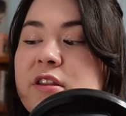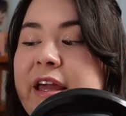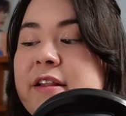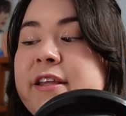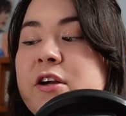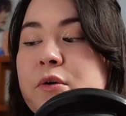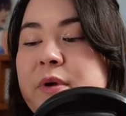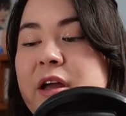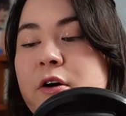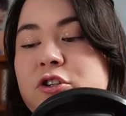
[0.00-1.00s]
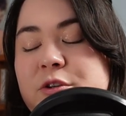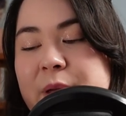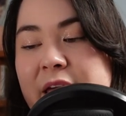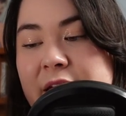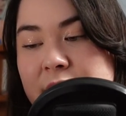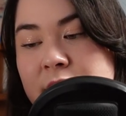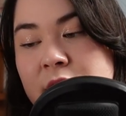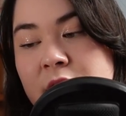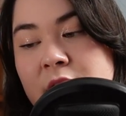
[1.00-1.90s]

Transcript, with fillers: likely Korea or Japan.